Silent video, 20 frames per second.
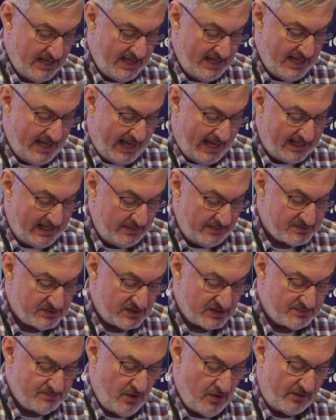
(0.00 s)
And
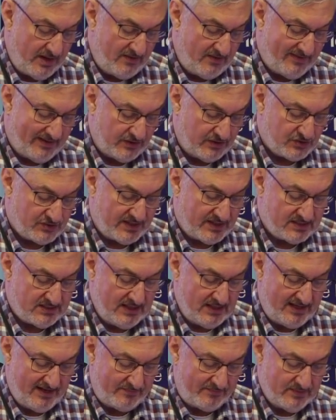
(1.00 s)
Ipsos Mori found trust
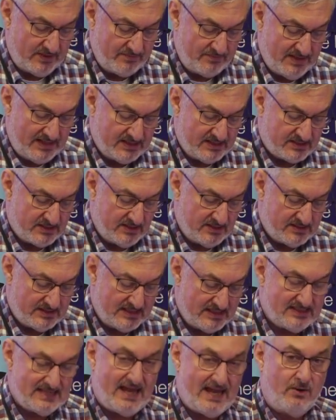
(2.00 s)
in government ministers
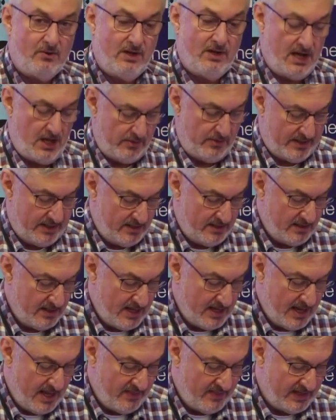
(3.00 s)
is now lower
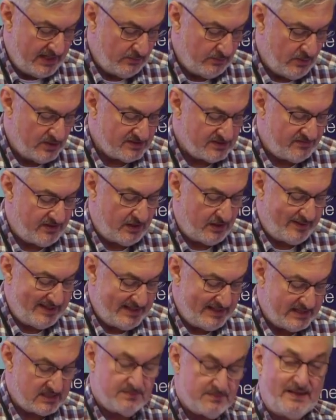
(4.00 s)
than it was following the
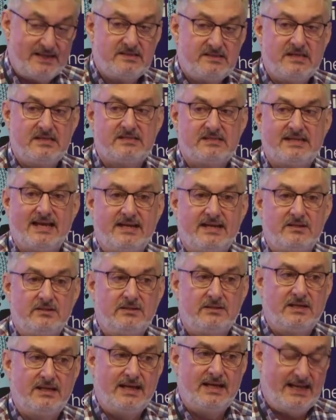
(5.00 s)
expenses
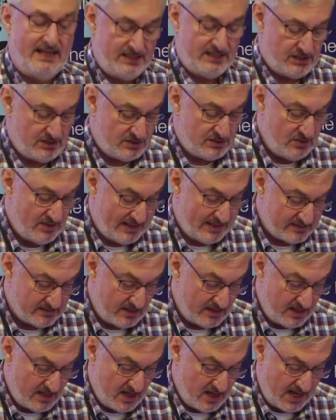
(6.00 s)
scandal in
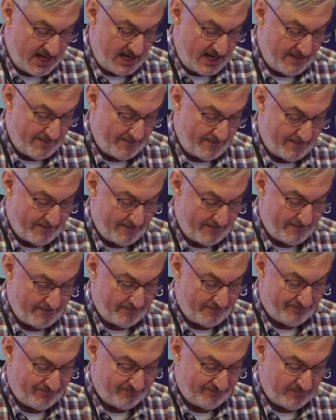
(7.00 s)
2009.
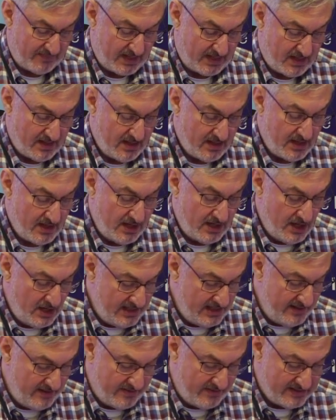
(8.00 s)

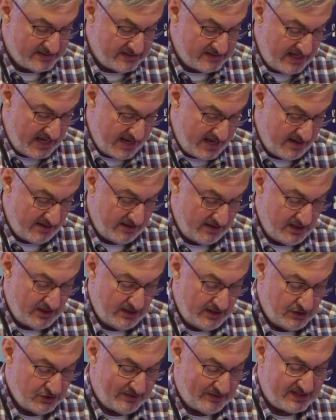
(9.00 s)
Earlier this year,
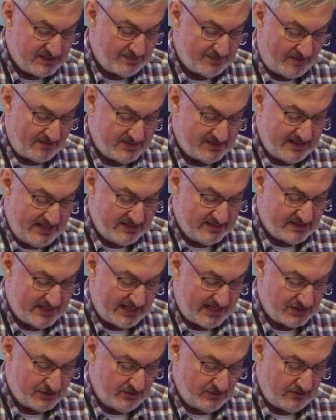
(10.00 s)
Transparency
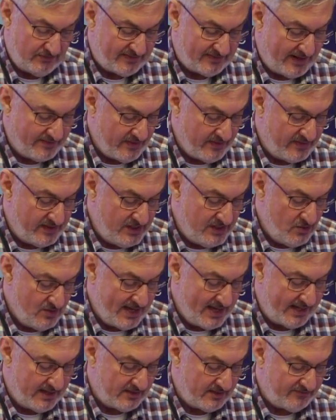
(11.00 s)
International found that the
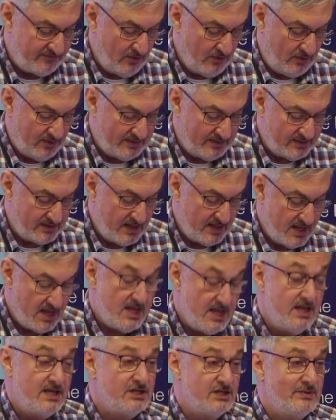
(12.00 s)
UK had fallen
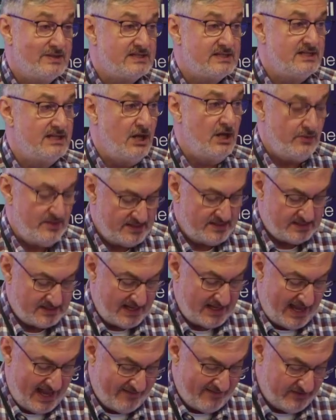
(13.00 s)
to its lowest
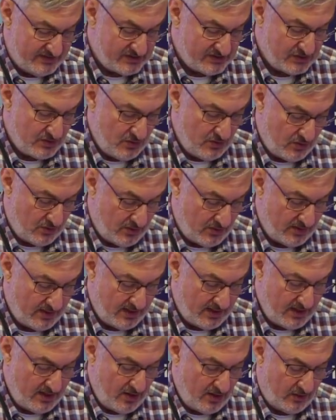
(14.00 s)
ever score
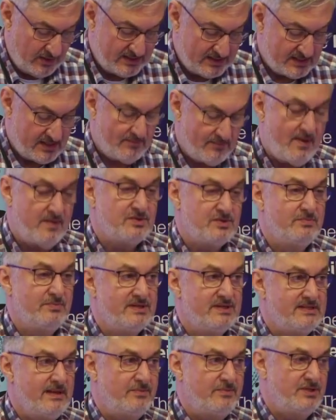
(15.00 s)
on its Corruption
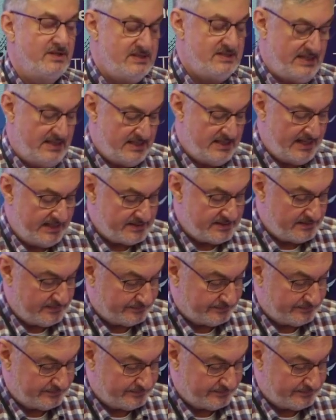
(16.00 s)
Perceptions Index.